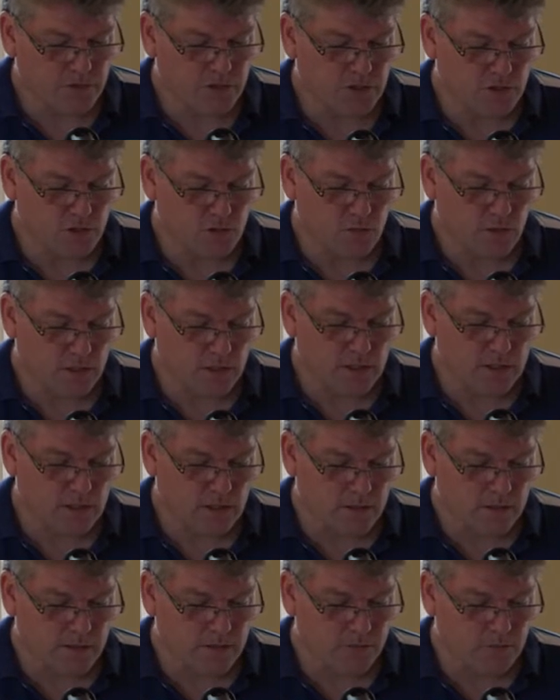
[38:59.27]
she's willing
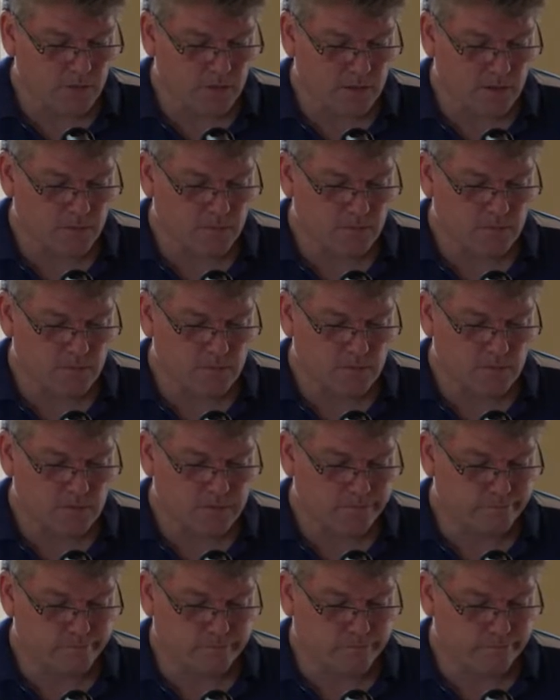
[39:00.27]
to live with him,
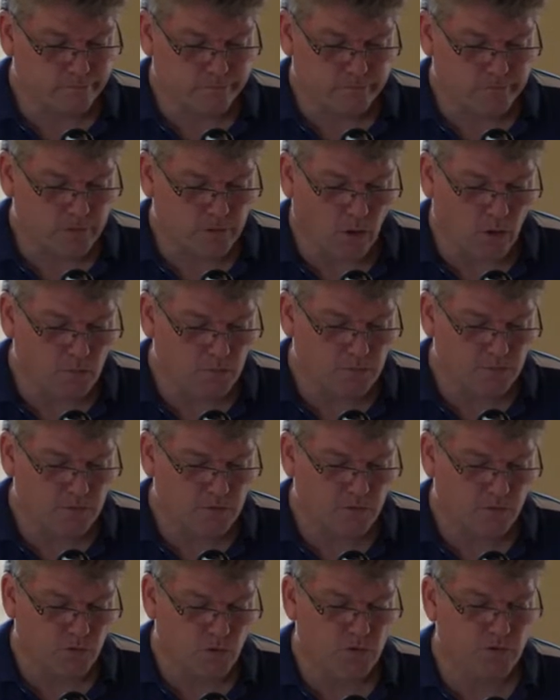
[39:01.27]
don't
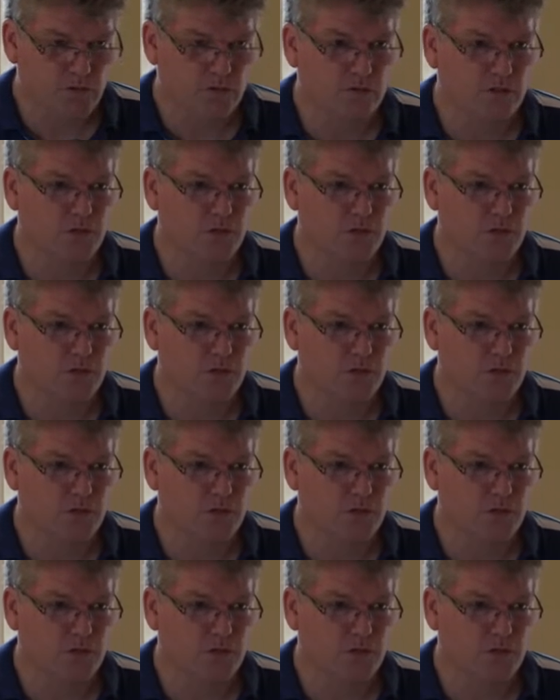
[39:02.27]
divorce her.